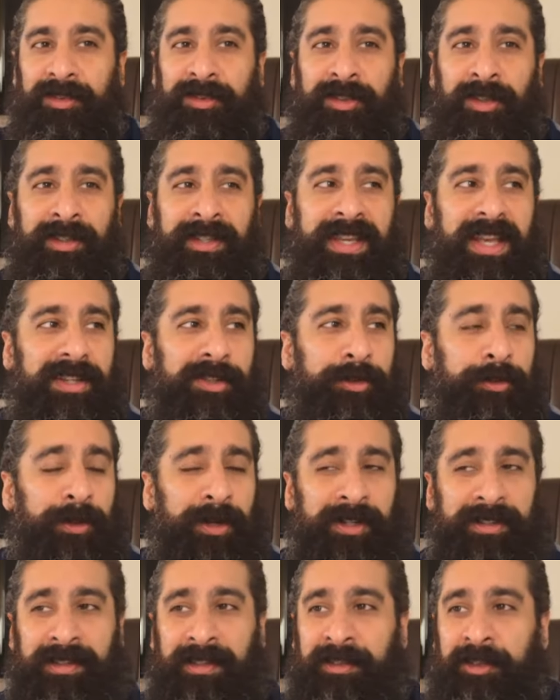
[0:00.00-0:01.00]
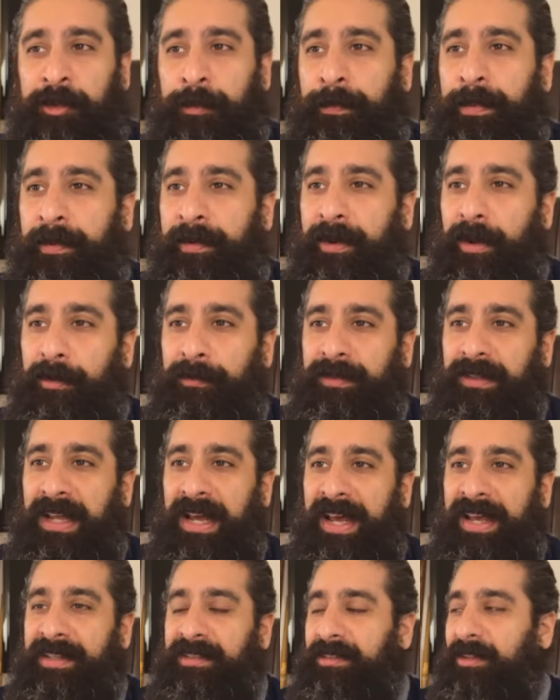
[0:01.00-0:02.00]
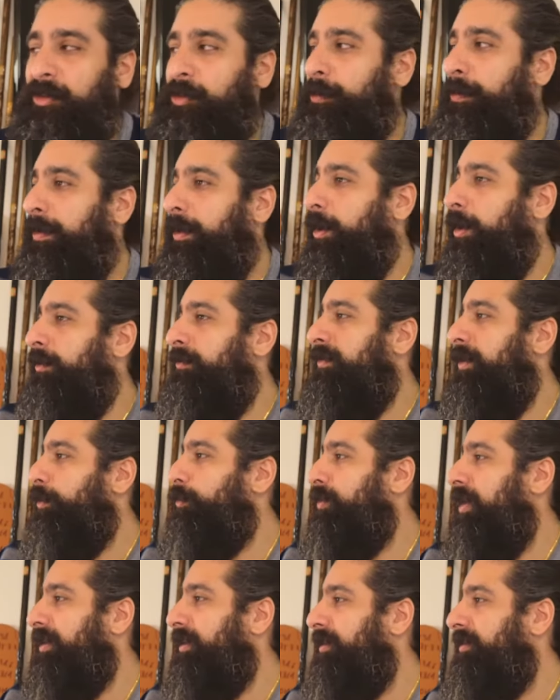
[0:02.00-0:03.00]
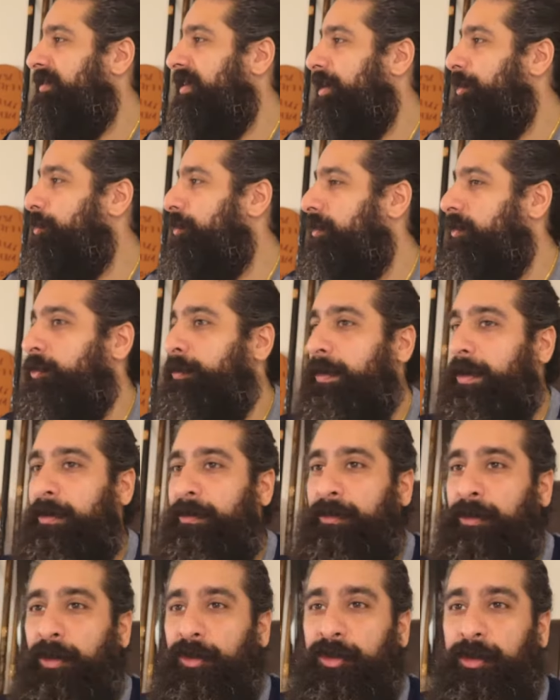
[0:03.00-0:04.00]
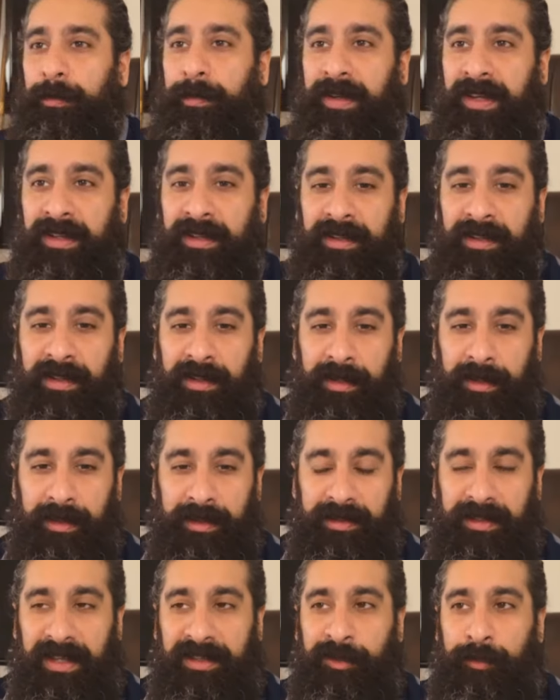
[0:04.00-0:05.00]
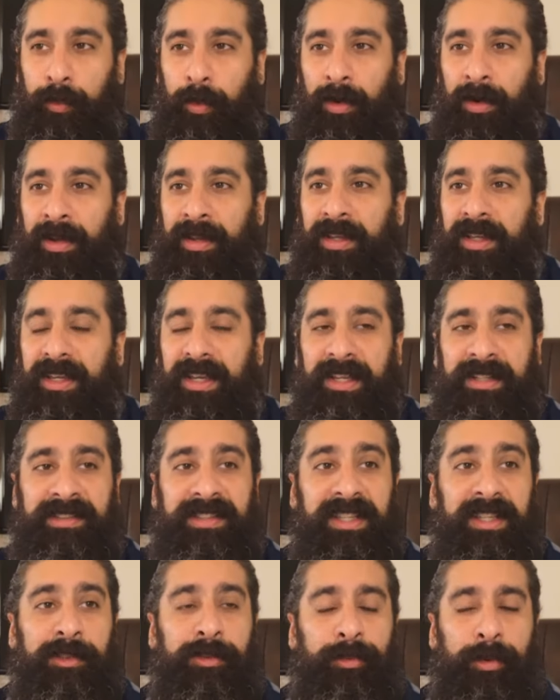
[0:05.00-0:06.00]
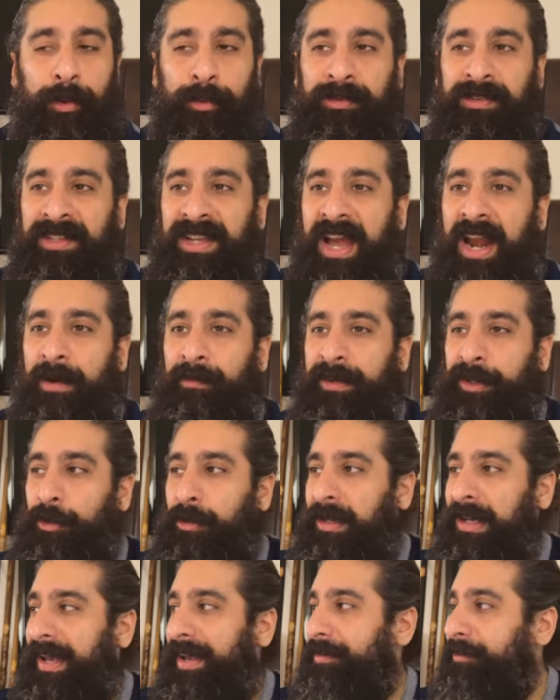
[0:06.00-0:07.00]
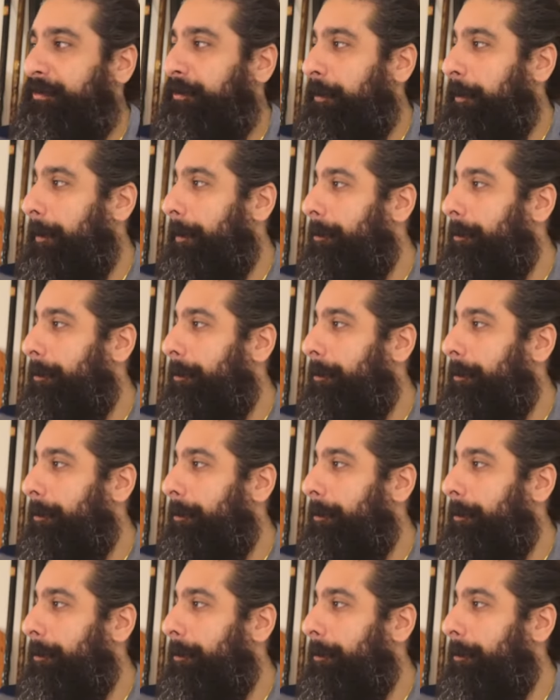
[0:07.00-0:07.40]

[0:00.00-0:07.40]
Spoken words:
So guess what? The spirit of lies, the spirit of false accusation, the spirit of gossiping, guess what? It dethrones Yah in your life.